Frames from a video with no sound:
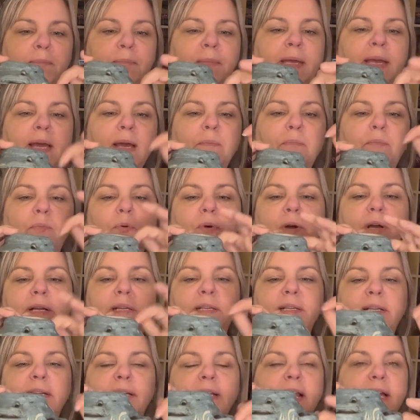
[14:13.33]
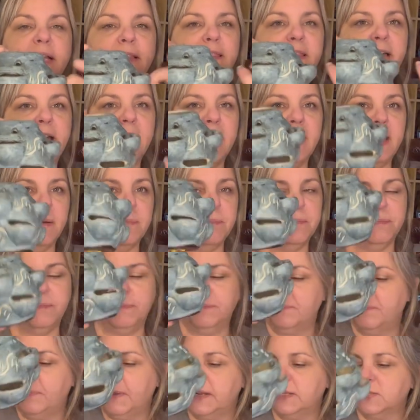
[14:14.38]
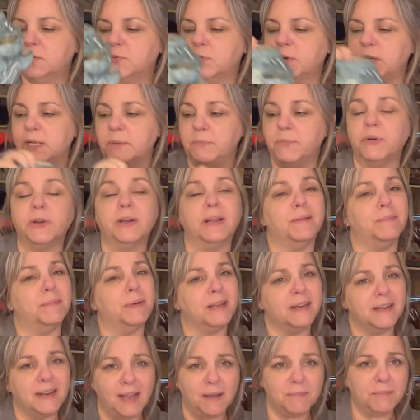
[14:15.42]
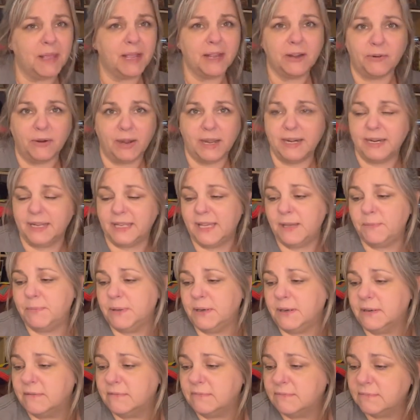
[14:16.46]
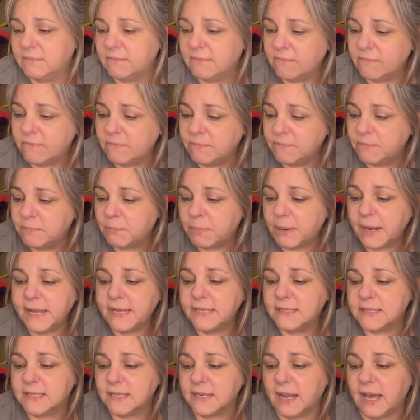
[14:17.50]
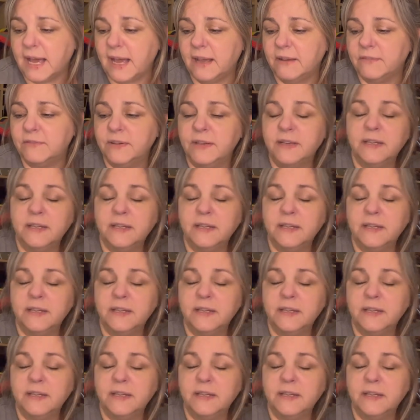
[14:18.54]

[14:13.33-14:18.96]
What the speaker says: me up one like that. I bet it's really pretty, but I'm not great at keeping plants alive.